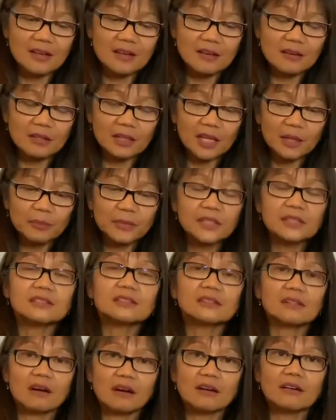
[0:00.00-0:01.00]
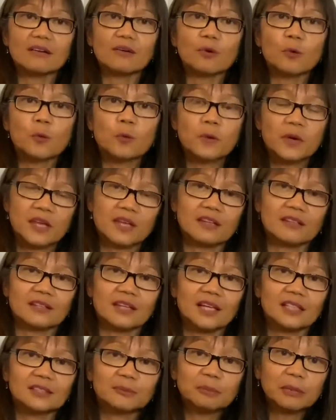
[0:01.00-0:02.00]
let me start with
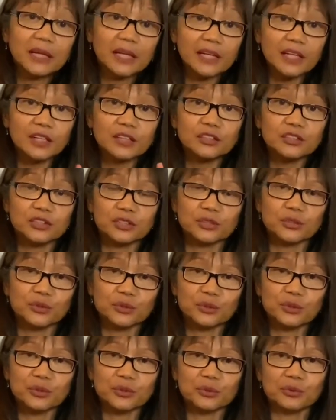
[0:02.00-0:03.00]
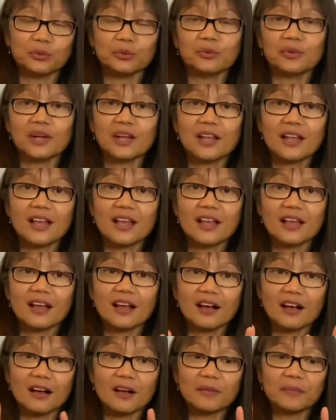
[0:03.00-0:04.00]
explaining to you
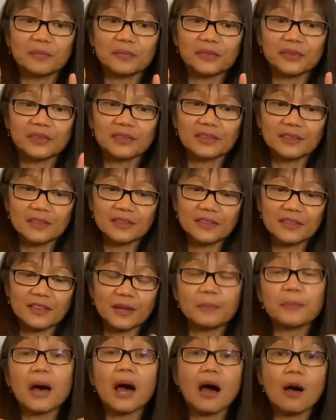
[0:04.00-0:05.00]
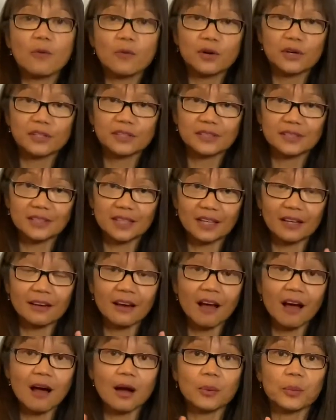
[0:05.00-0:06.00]
the powers in
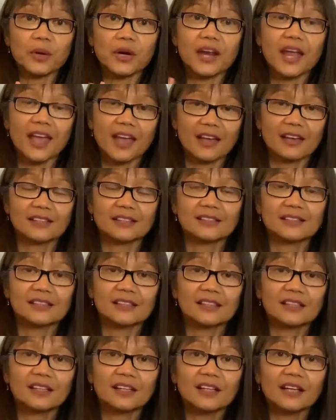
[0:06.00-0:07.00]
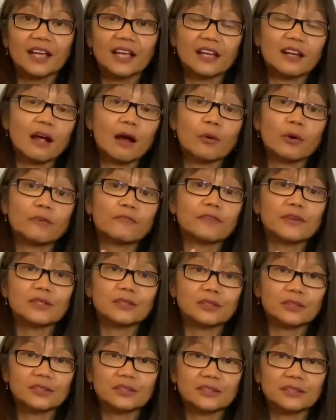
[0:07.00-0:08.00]
our hands, in our
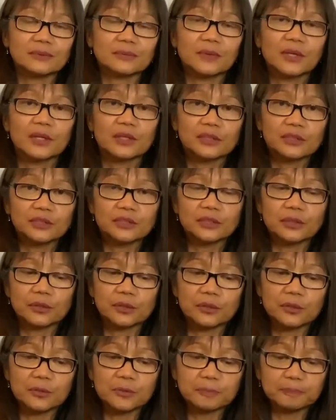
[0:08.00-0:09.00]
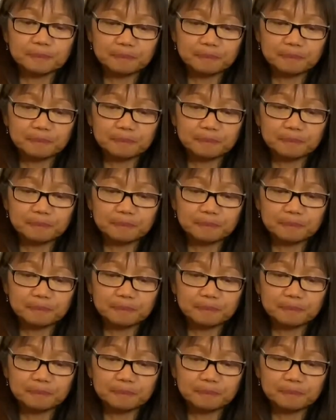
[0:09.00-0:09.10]
fingers. So